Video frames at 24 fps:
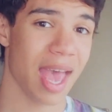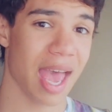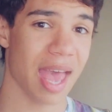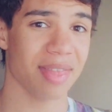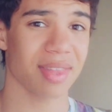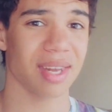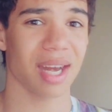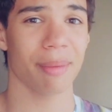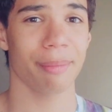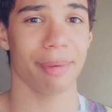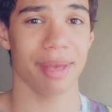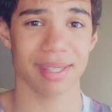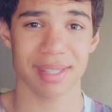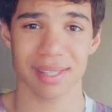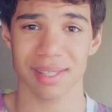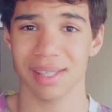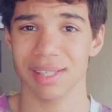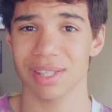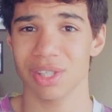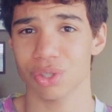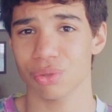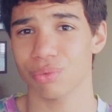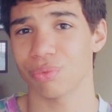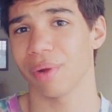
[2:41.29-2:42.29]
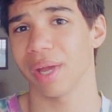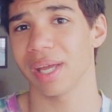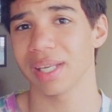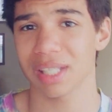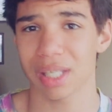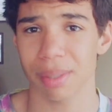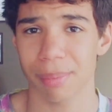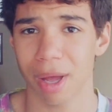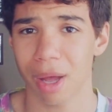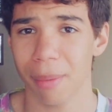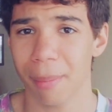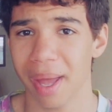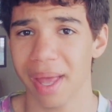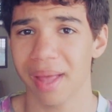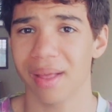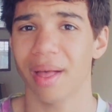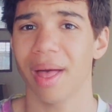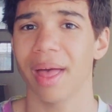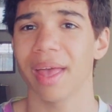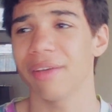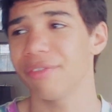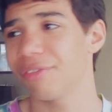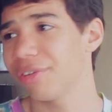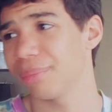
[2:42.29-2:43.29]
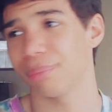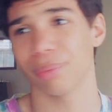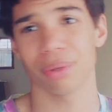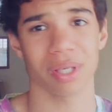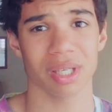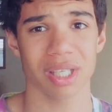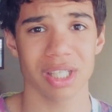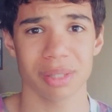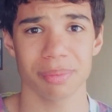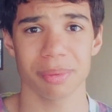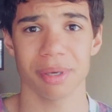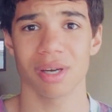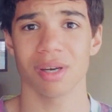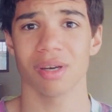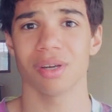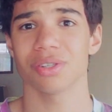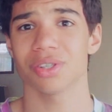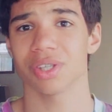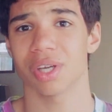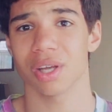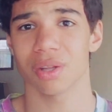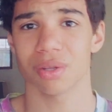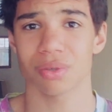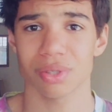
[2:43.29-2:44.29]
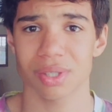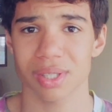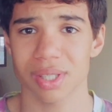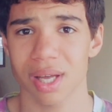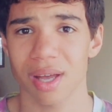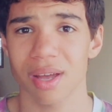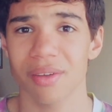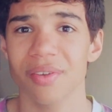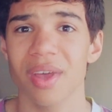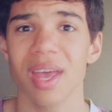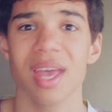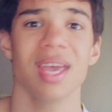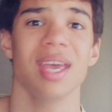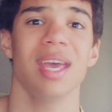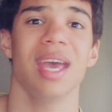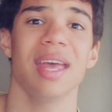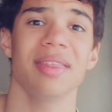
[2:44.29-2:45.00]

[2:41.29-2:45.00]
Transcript: And then I basically just ranted about my life and Britney Spears and other stuff.